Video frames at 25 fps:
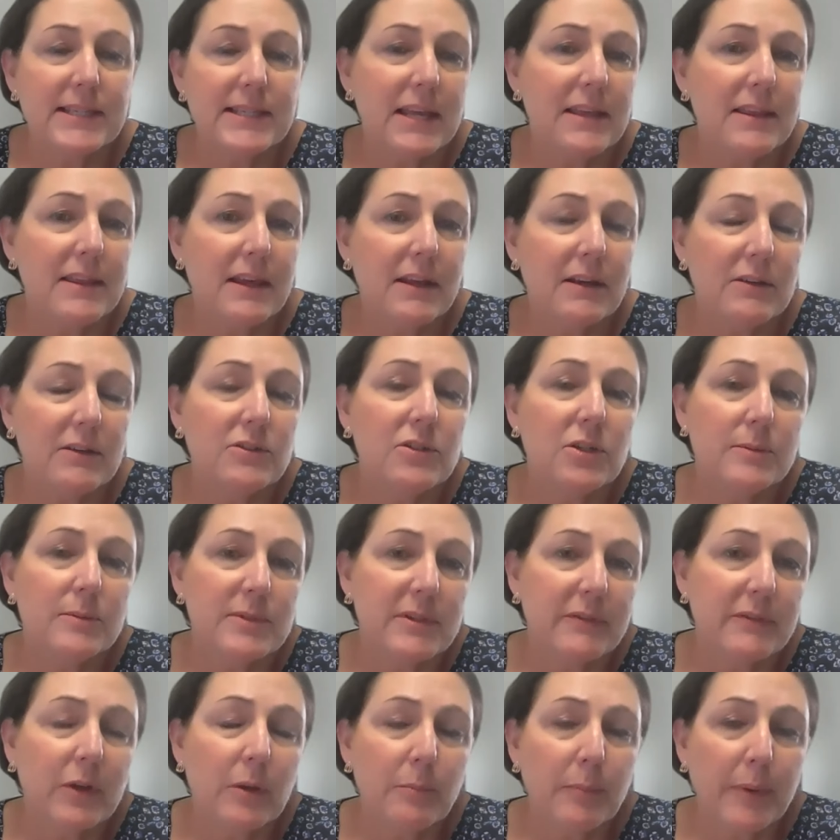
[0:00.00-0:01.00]
say that in terms
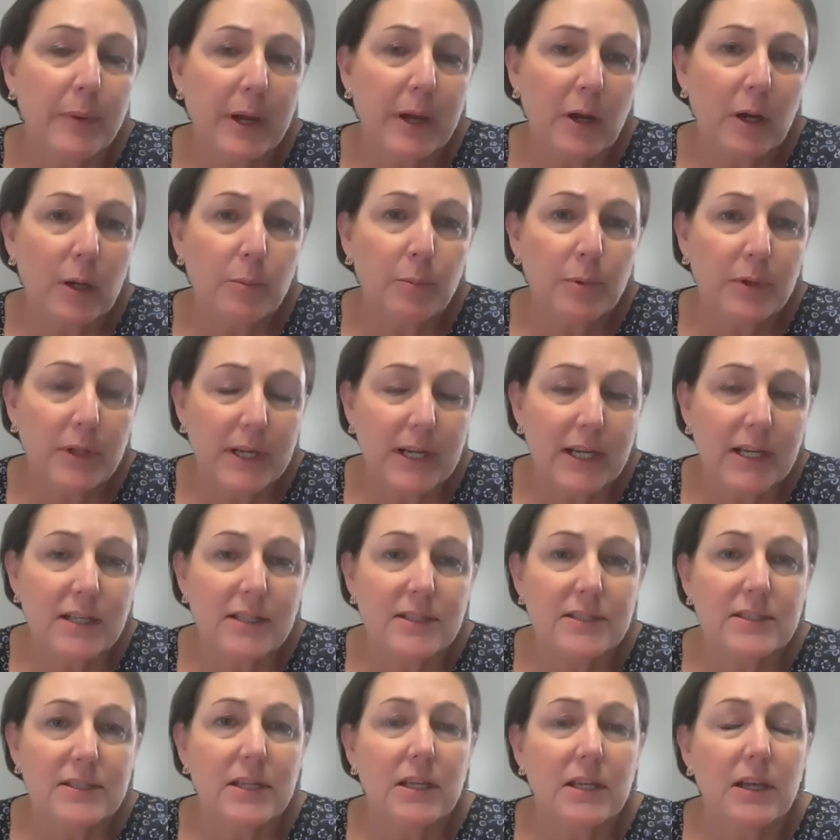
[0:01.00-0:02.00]
of comparing
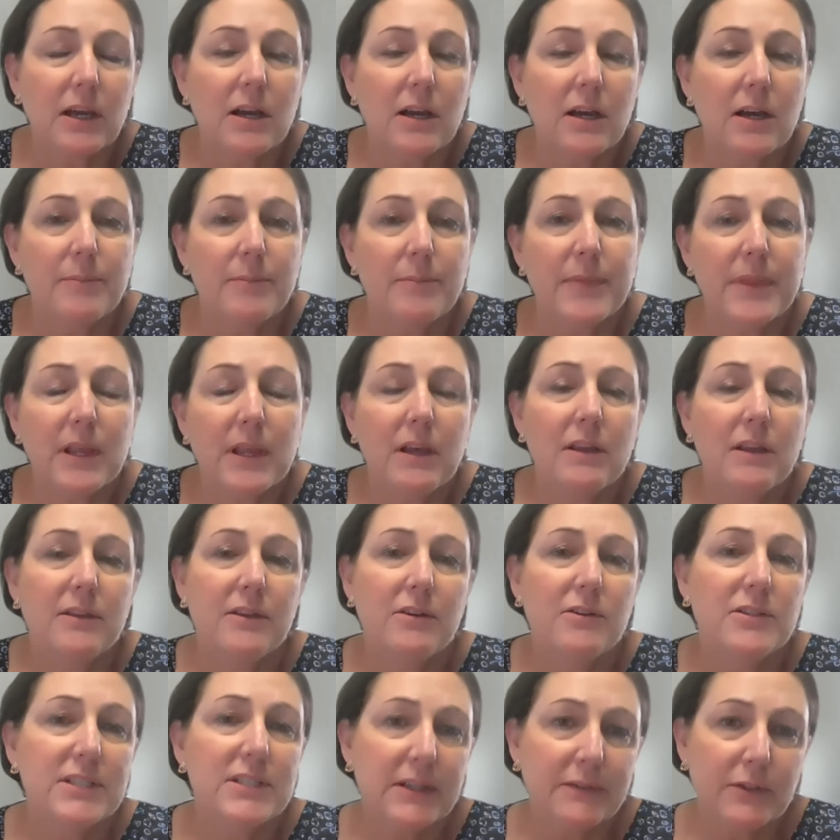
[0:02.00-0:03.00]
plans,
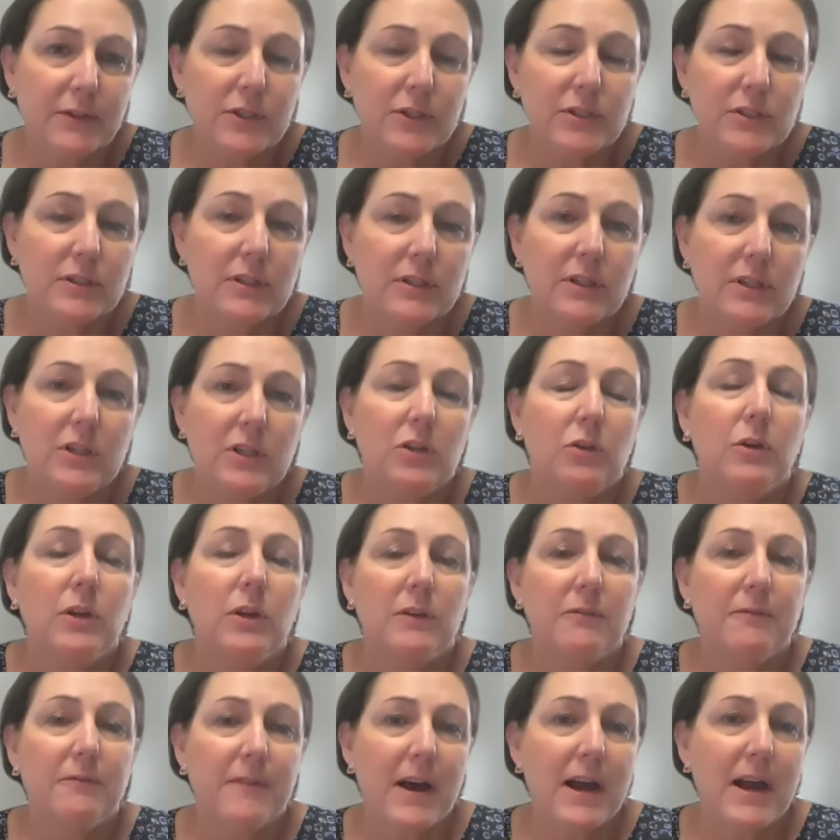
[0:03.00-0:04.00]
there's different, you
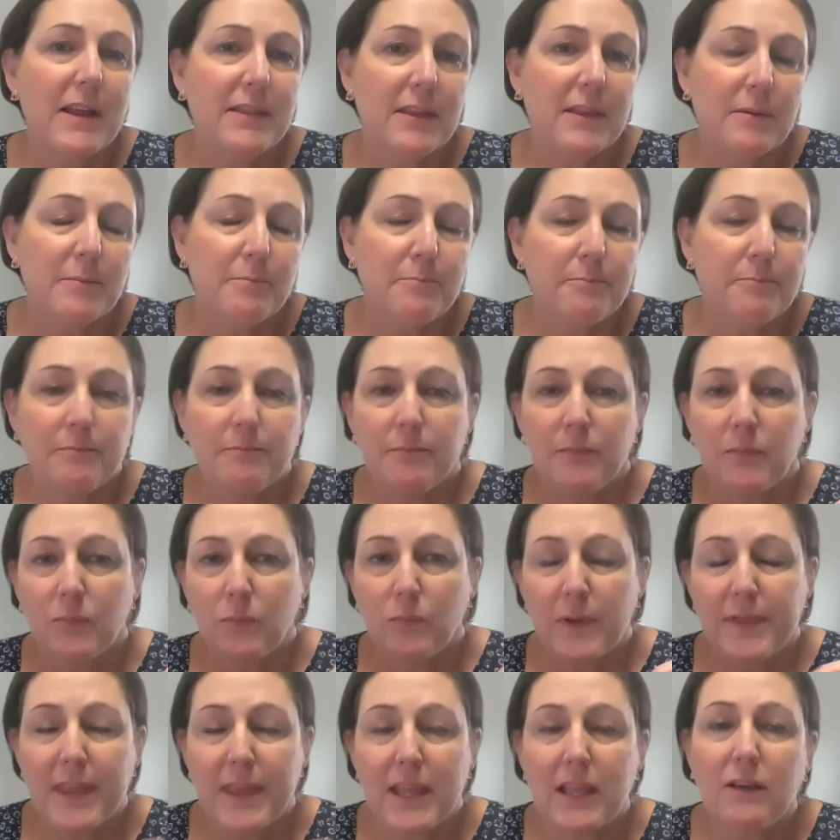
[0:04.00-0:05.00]
can find them,
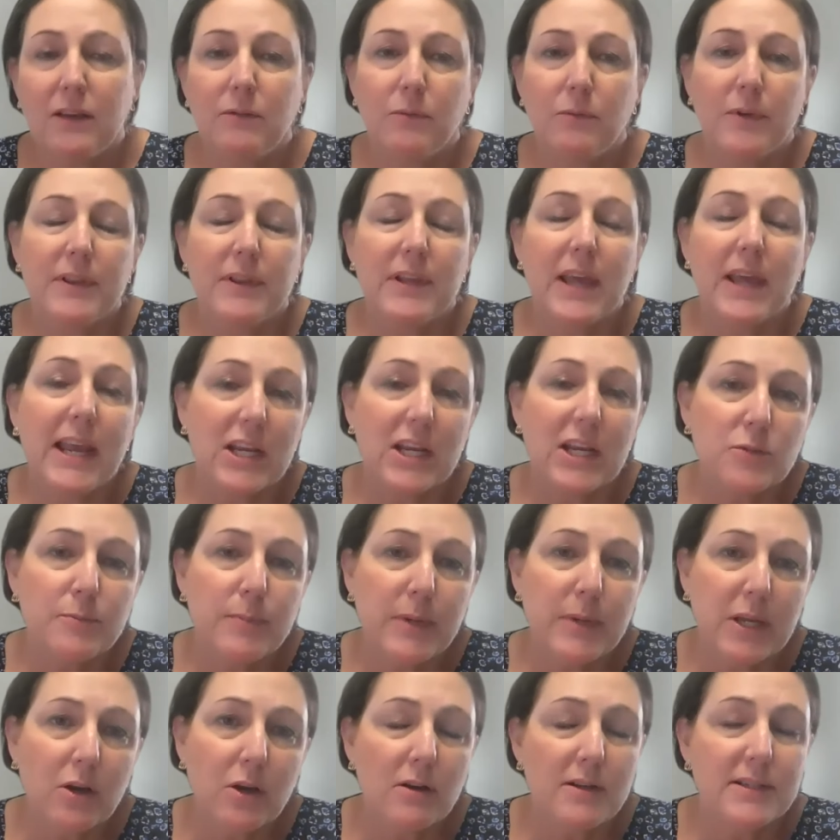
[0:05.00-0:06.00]
what
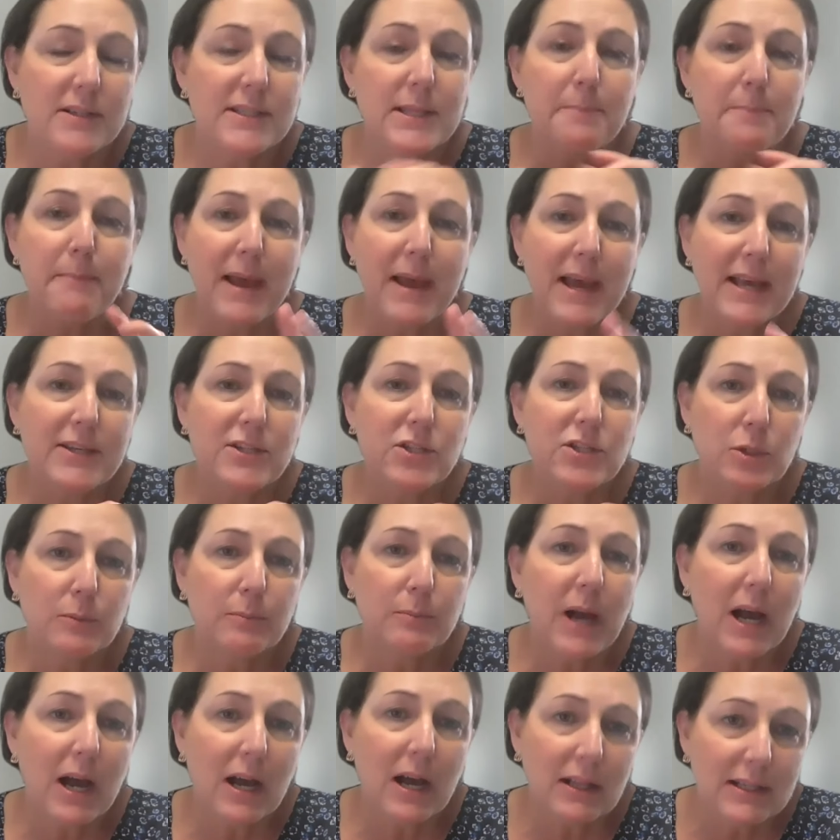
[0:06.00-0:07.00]
AHP calls the master
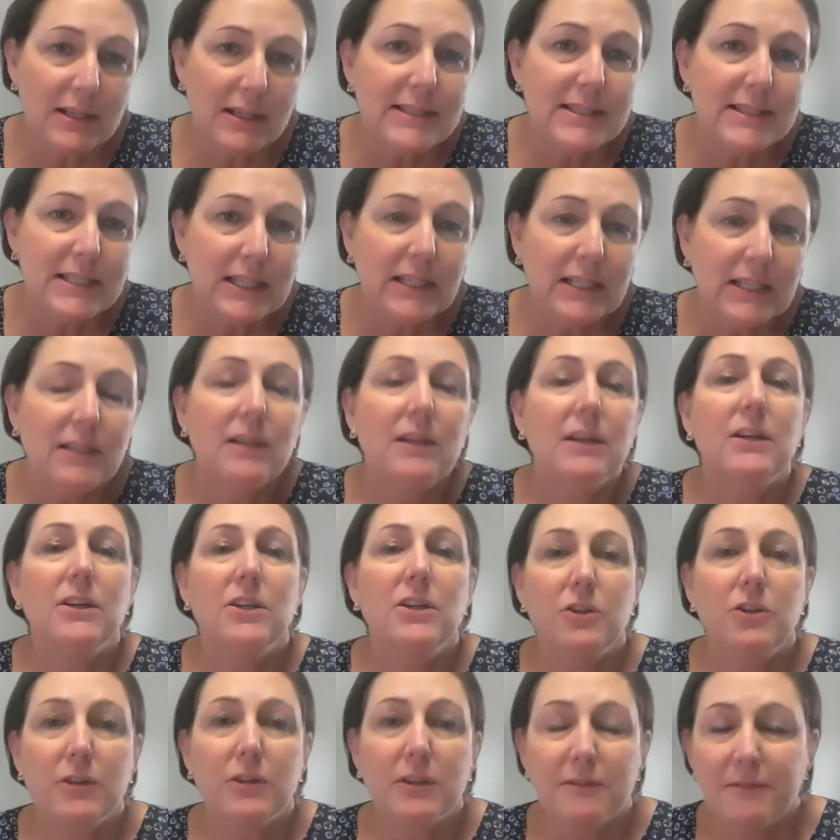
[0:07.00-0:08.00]
policy.
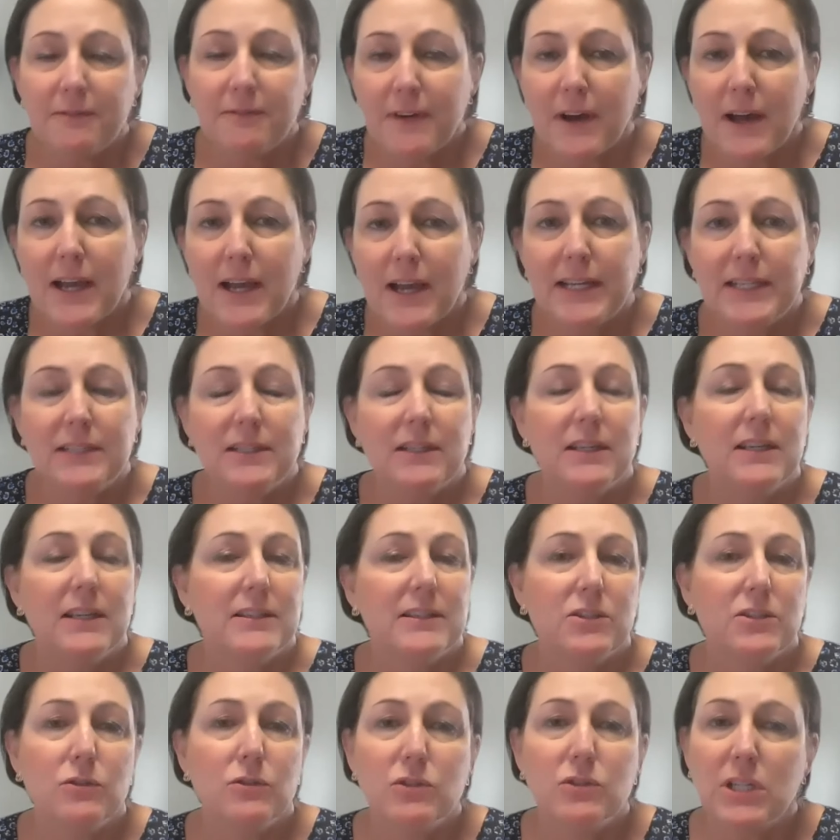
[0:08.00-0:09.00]
You can find,
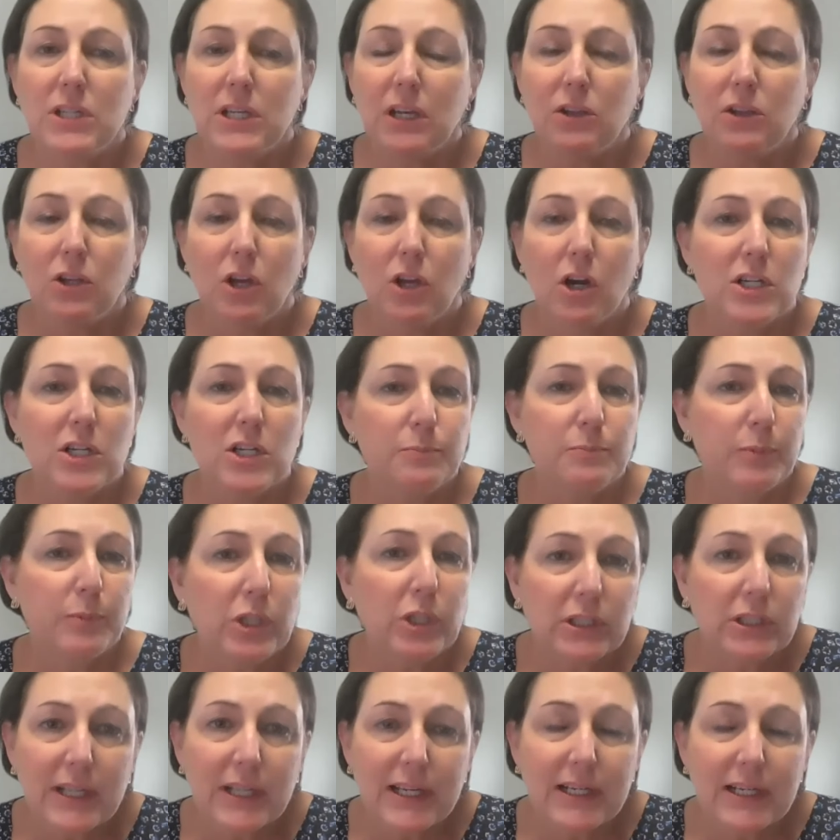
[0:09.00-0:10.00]
it's usually a large
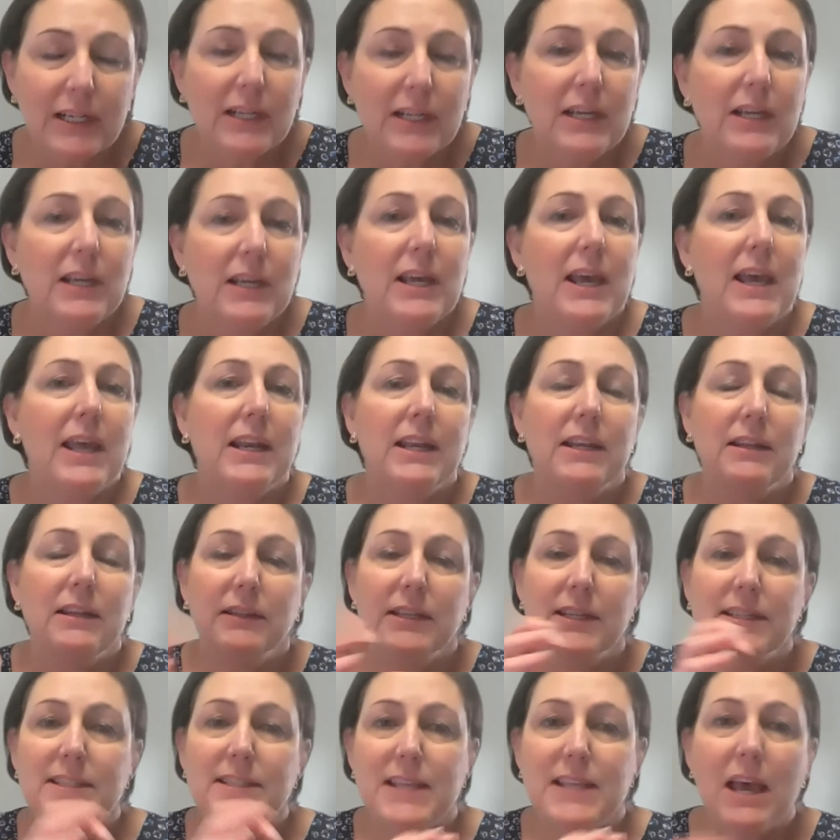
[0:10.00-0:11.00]
booklet, and it
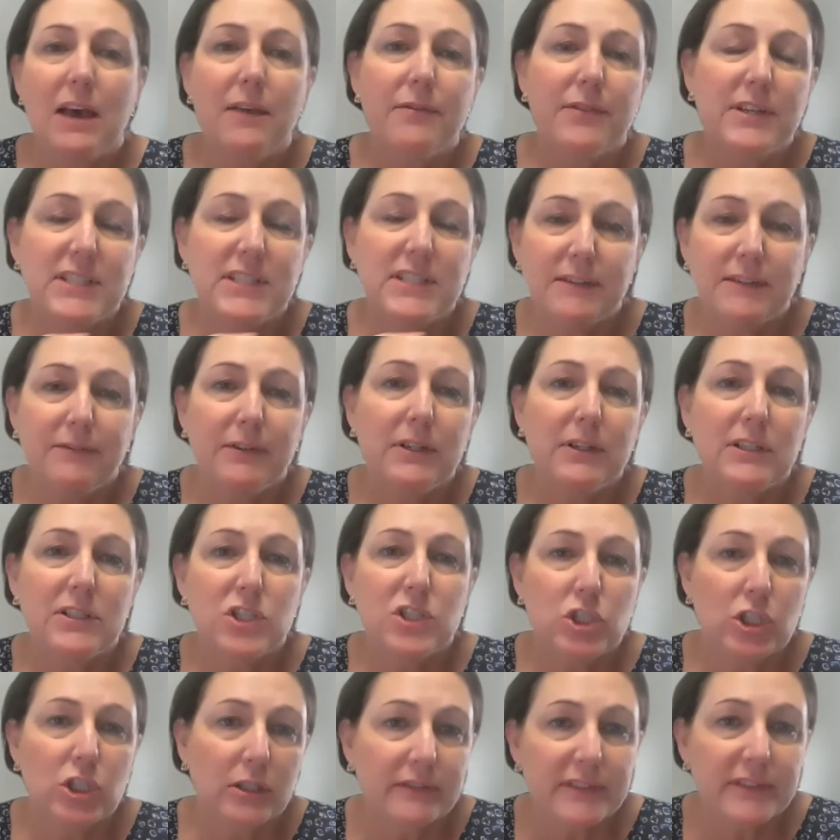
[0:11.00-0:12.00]
lists out the different
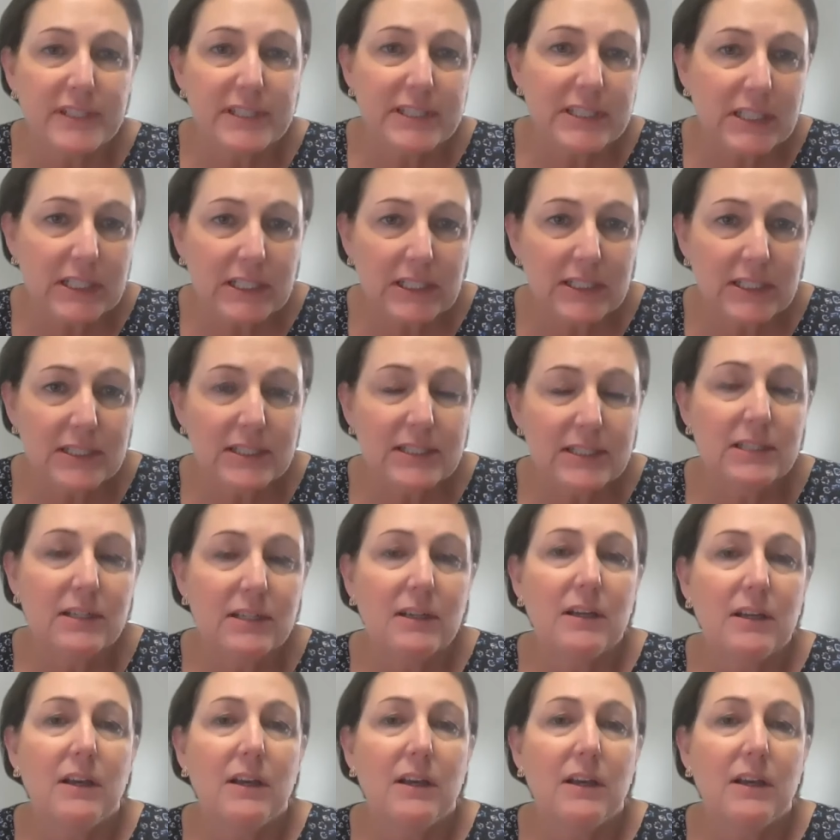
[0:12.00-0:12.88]
services